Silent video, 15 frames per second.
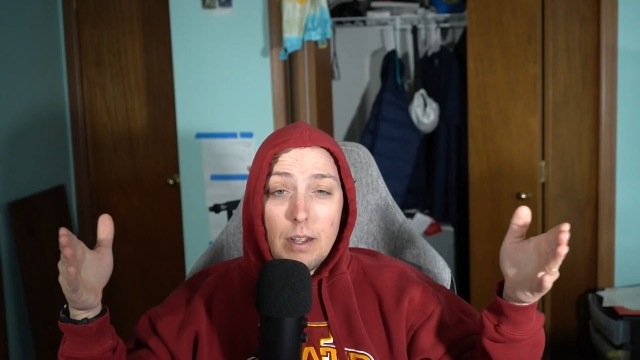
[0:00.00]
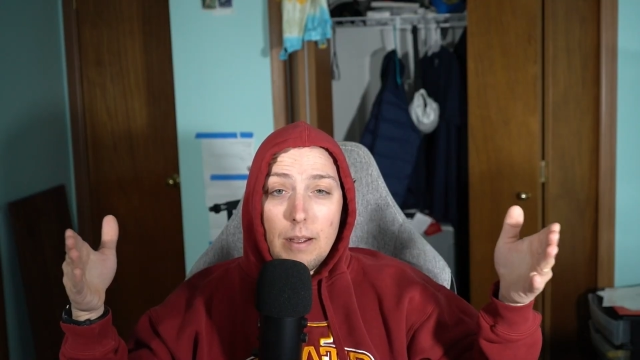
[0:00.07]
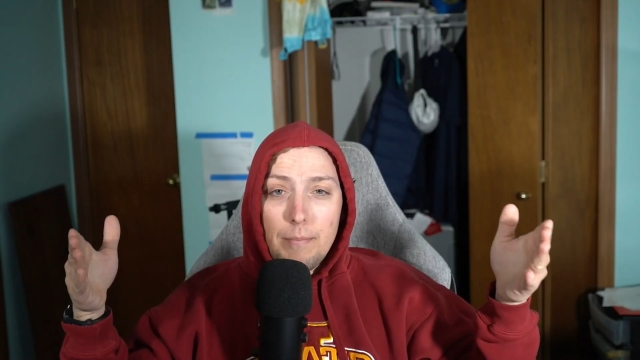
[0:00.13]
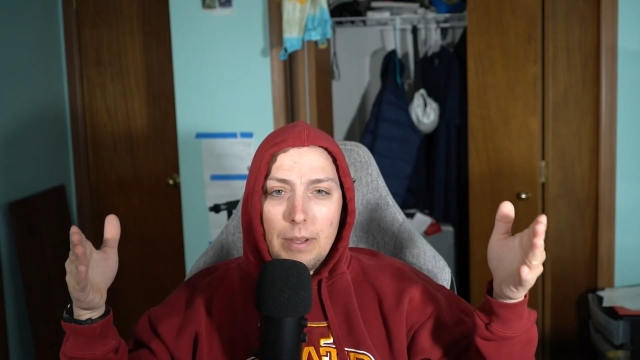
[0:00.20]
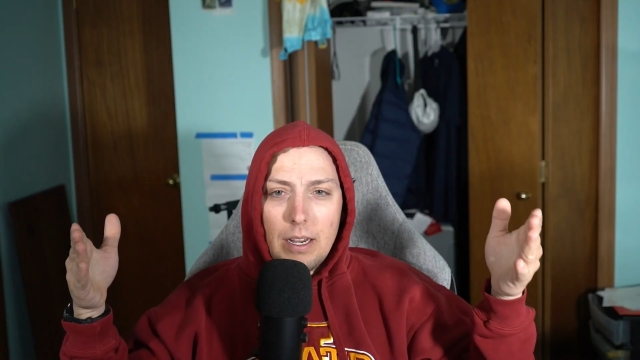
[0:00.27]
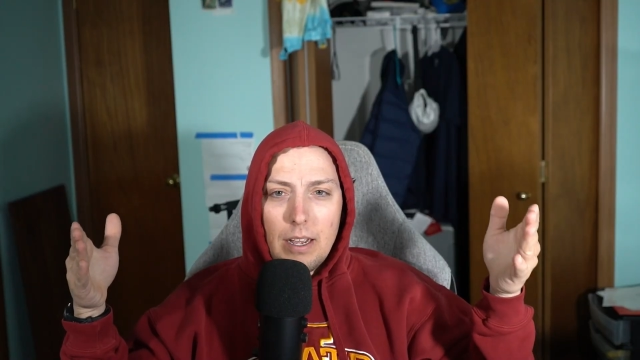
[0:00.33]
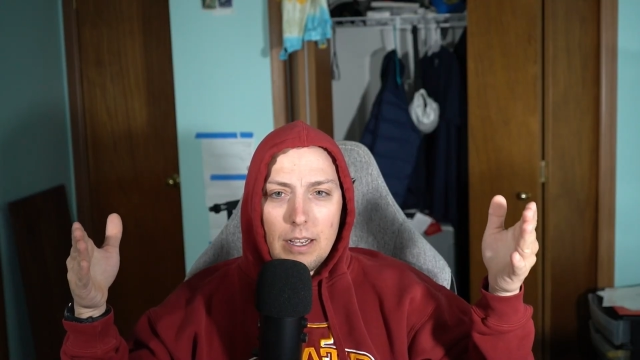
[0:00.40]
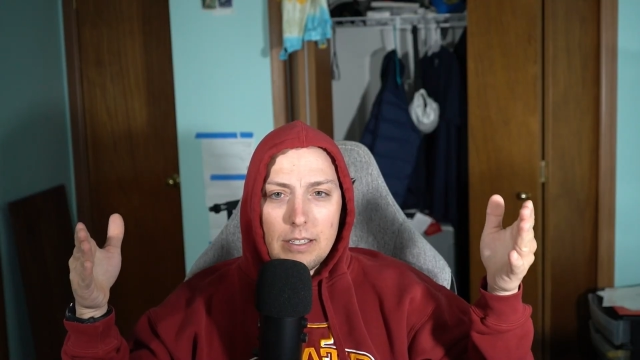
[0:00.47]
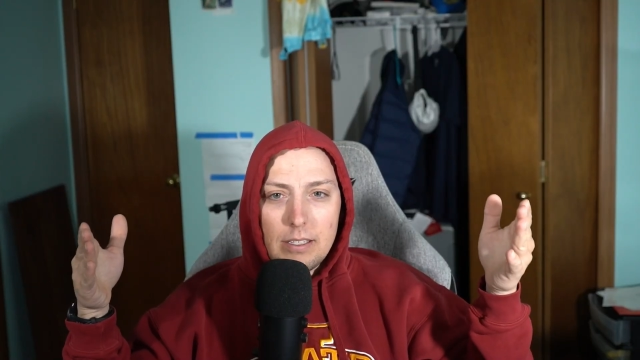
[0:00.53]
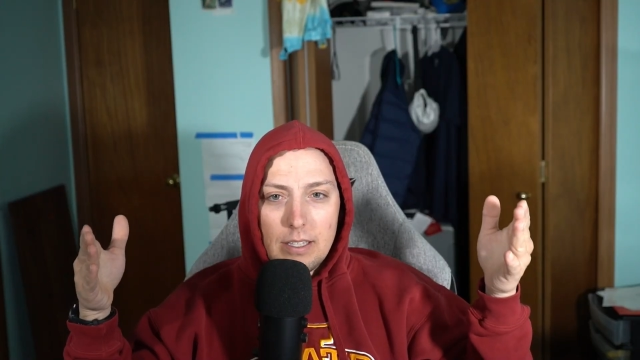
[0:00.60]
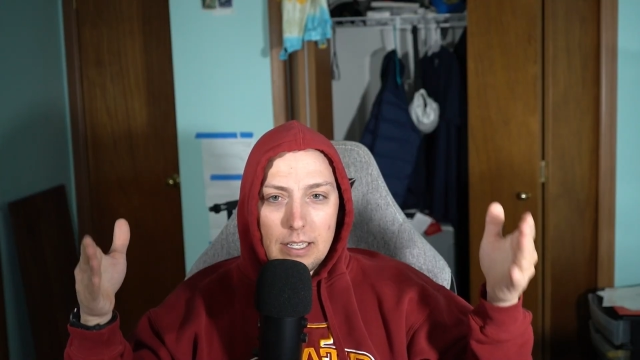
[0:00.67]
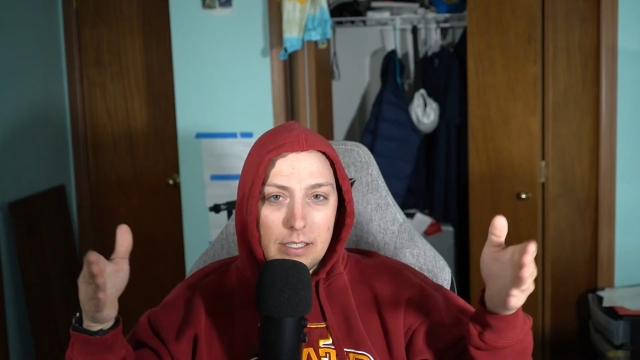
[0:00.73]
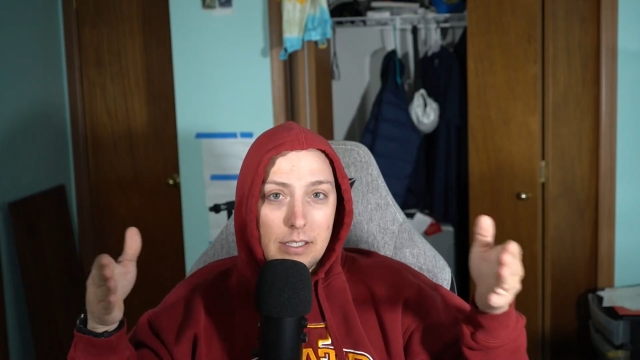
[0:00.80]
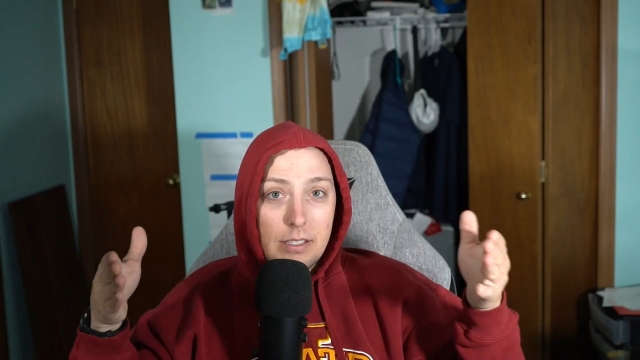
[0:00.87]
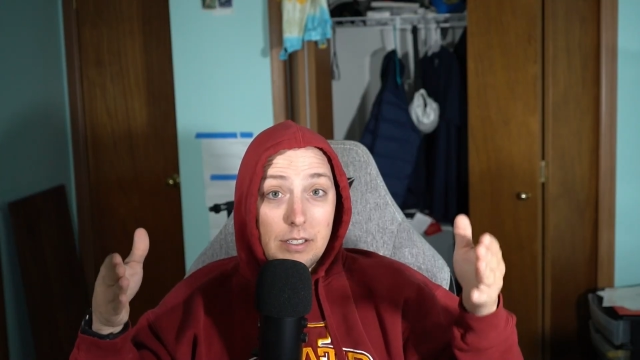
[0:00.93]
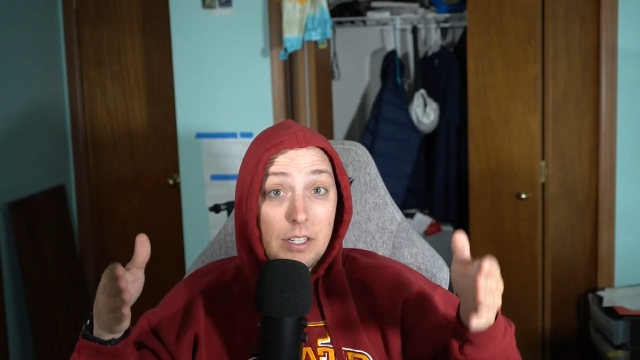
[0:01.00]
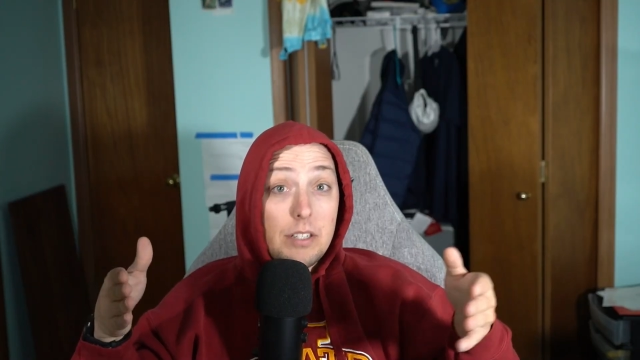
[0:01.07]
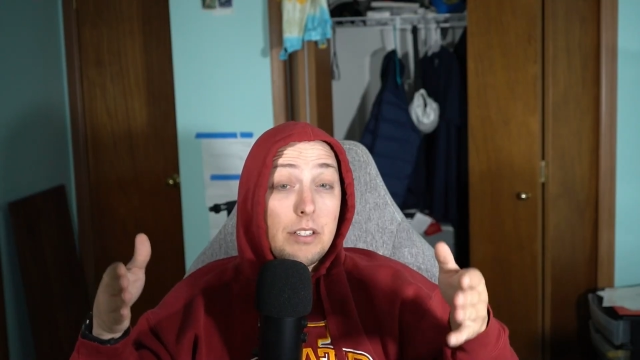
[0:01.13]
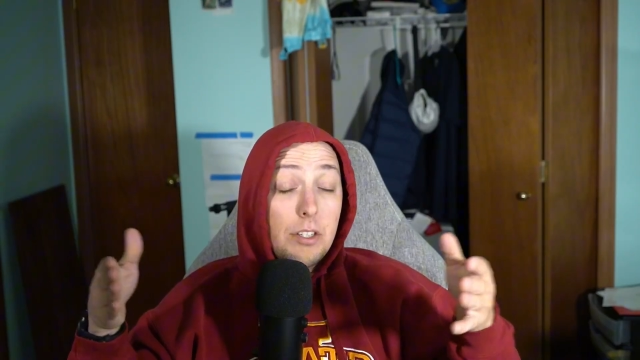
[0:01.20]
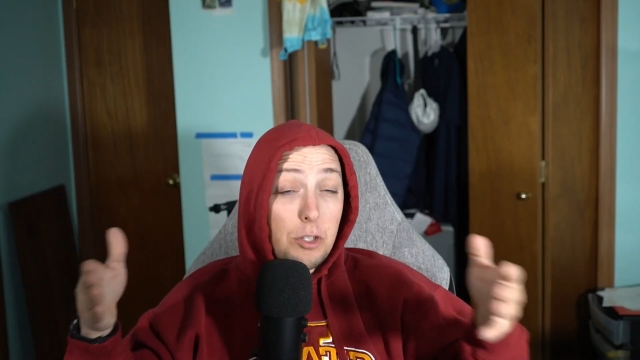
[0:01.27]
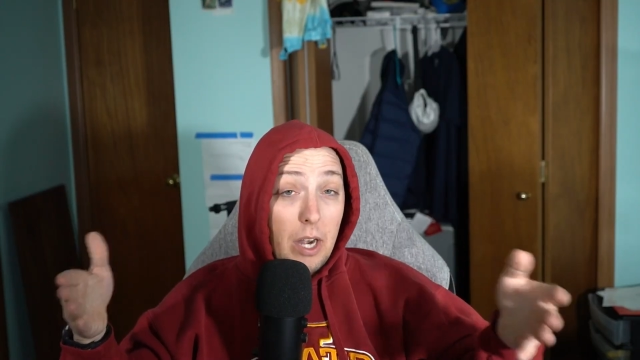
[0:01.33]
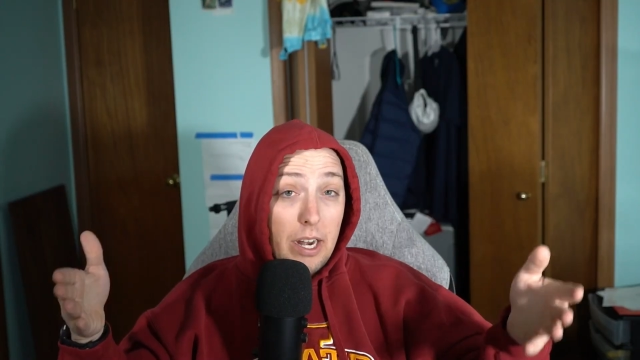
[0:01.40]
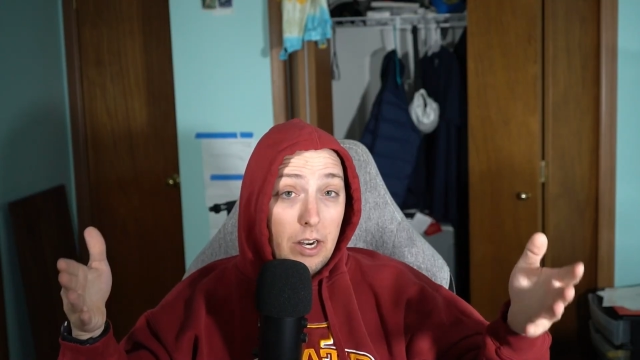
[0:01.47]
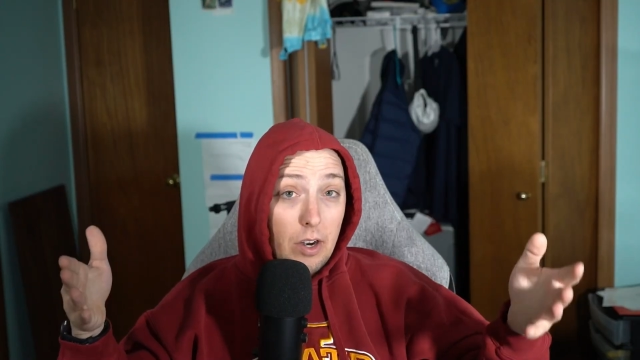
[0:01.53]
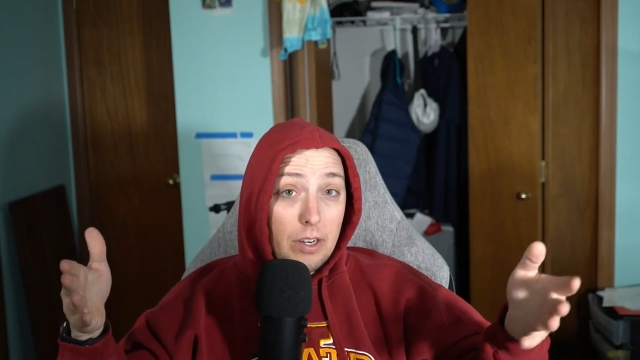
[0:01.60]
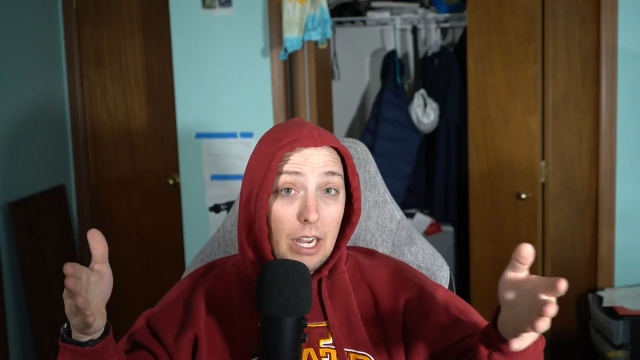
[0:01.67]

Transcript: because this is just a trading card